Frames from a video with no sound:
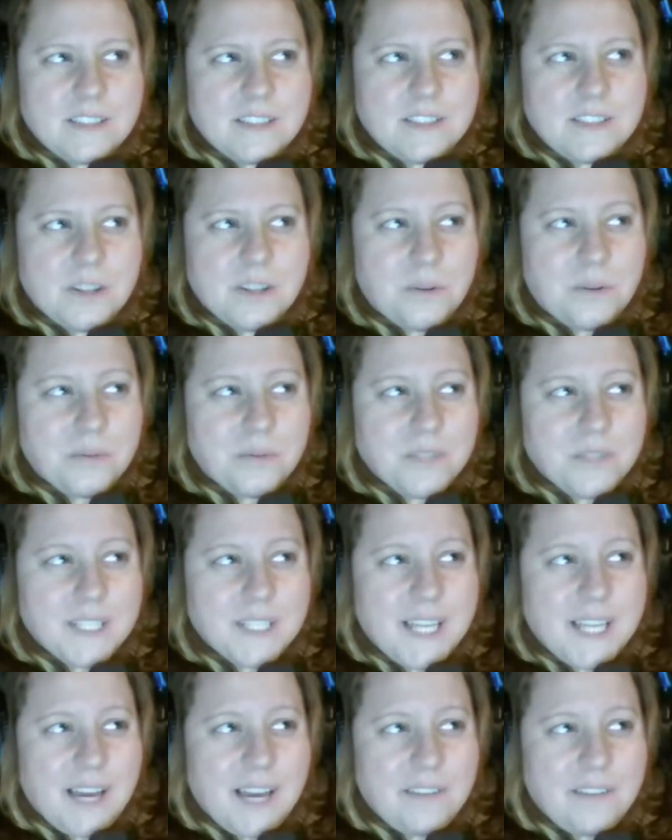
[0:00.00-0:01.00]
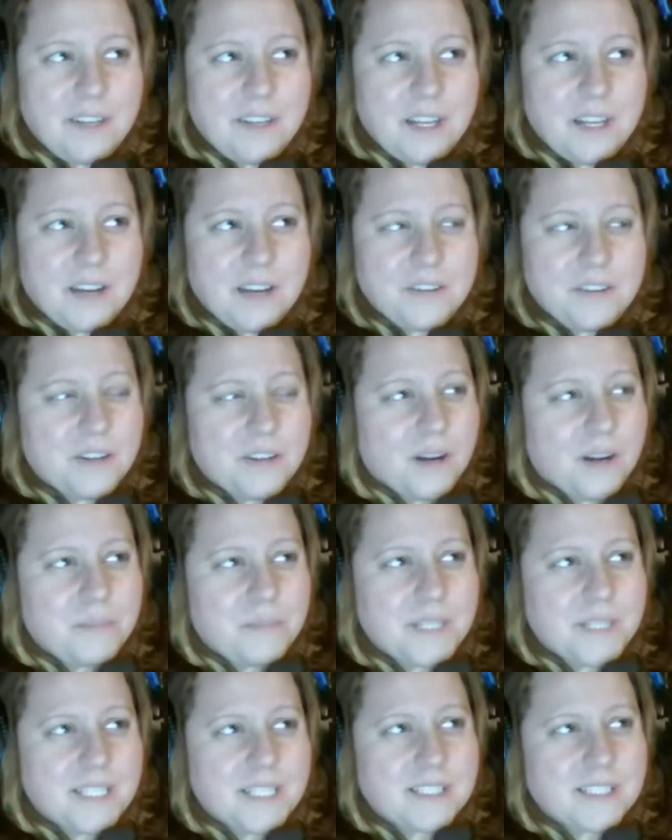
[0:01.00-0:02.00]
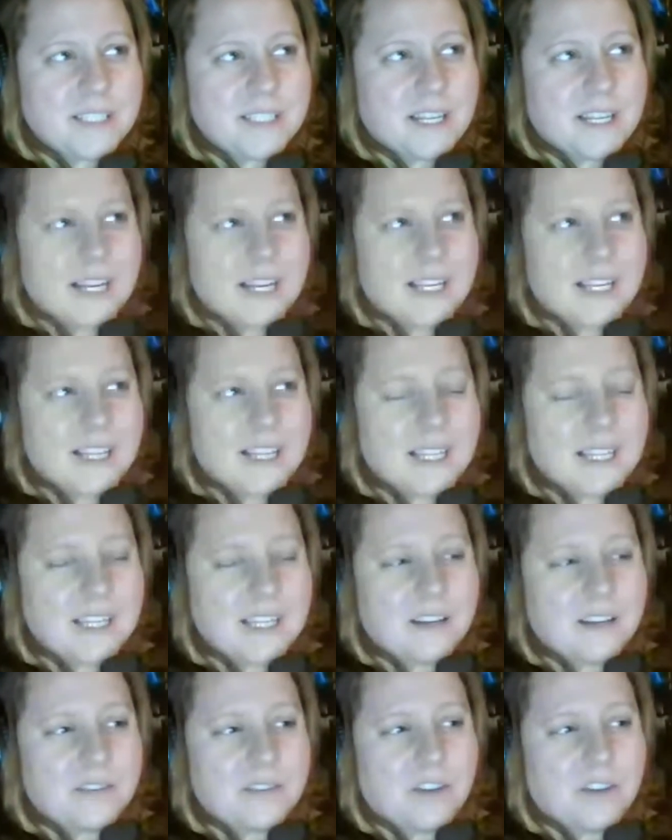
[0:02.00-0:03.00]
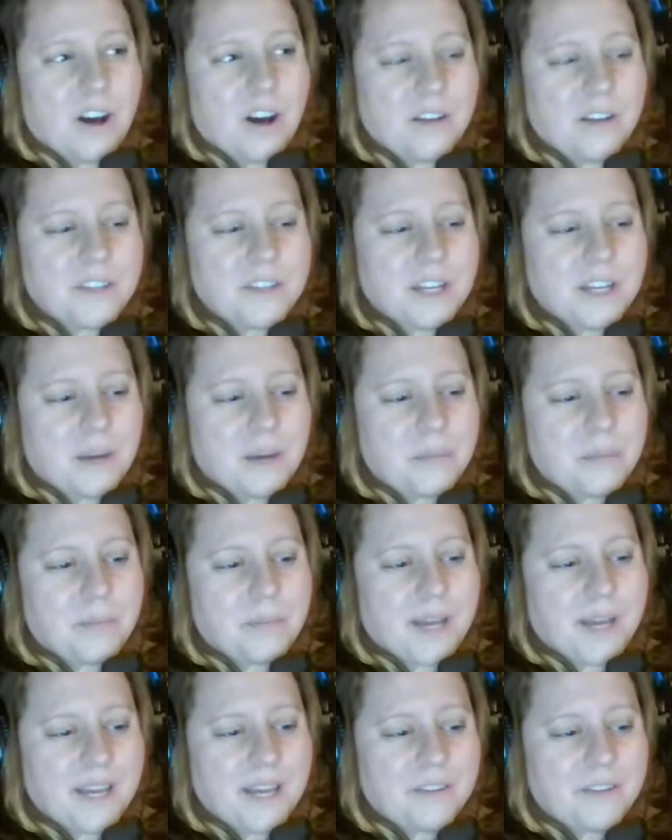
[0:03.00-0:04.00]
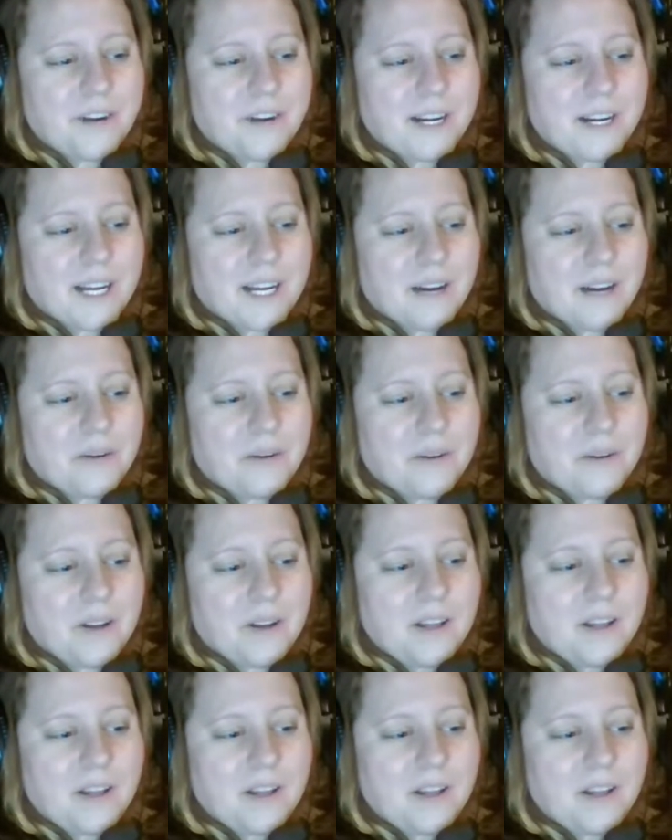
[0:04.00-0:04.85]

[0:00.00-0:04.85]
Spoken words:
don't really have any other updates that I can think of off the top of my head right now.